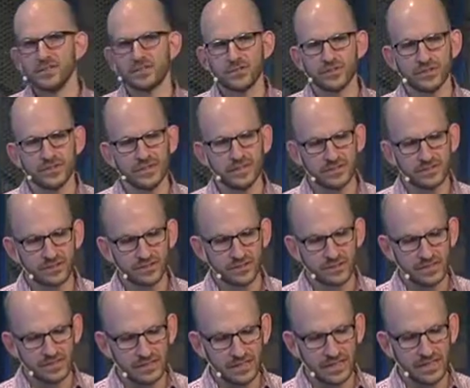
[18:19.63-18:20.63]
to
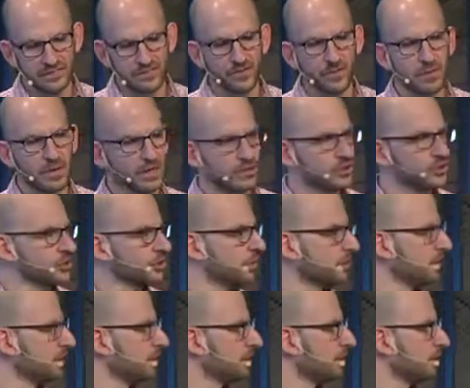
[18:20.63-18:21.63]
the
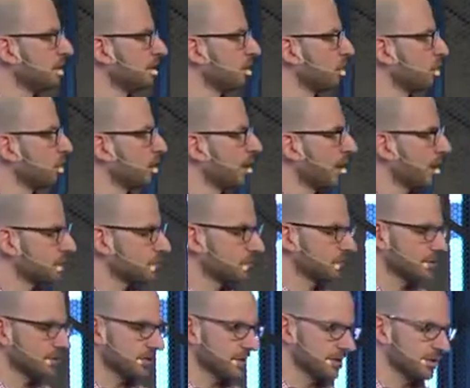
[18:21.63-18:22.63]
information that we're
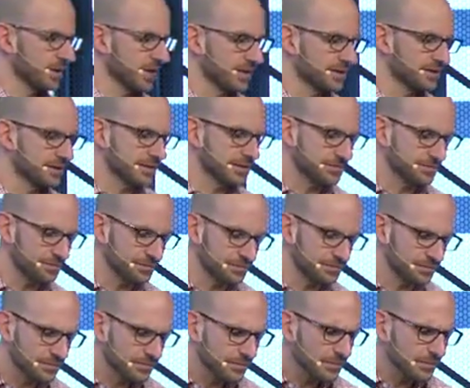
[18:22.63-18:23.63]
actually collecting.
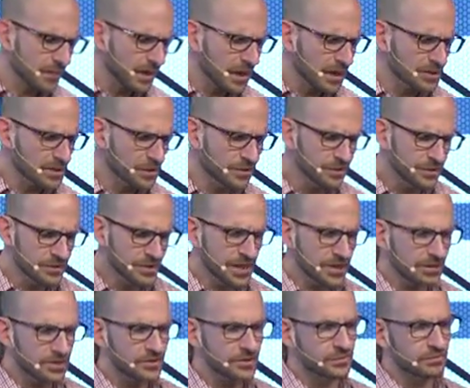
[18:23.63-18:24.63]
So if you
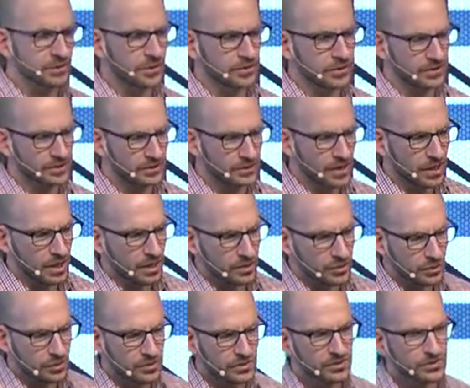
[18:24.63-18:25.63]
take these components,
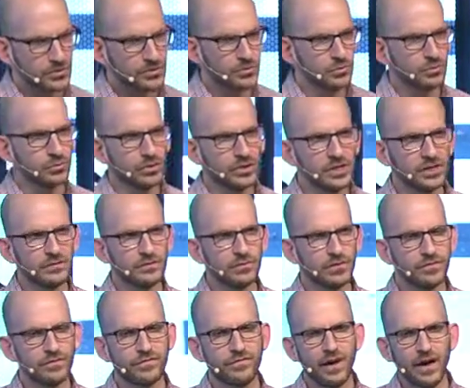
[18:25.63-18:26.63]
you can start to really
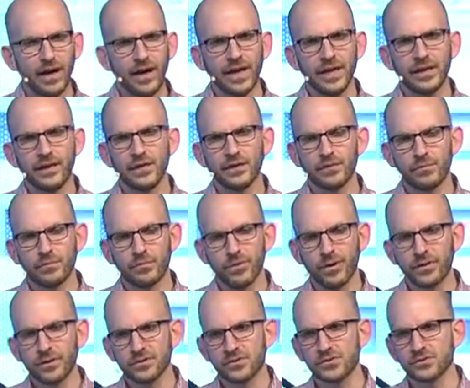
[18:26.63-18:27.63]
refine the
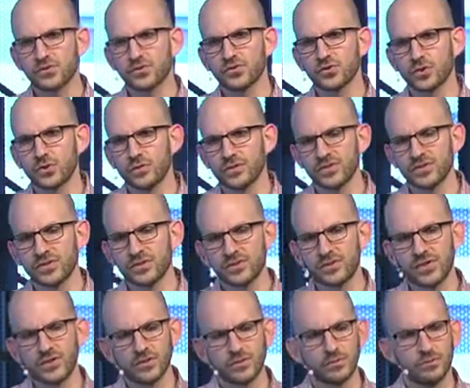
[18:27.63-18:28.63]
products and services
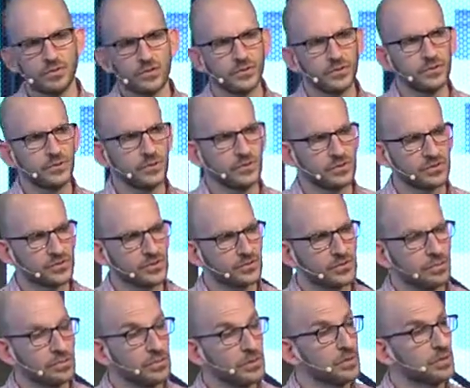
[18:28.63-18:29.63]
that you're building. You can start
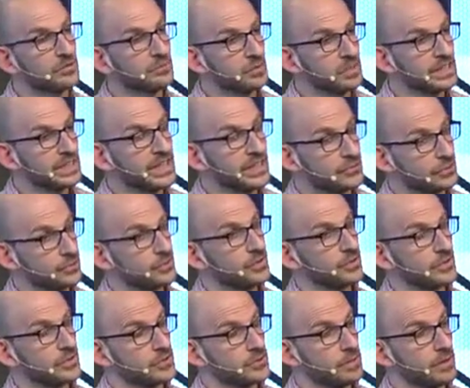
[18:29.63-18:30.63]
to build really
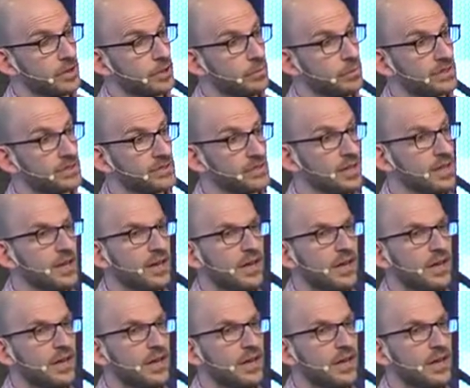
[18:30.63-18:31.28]
interesting experiments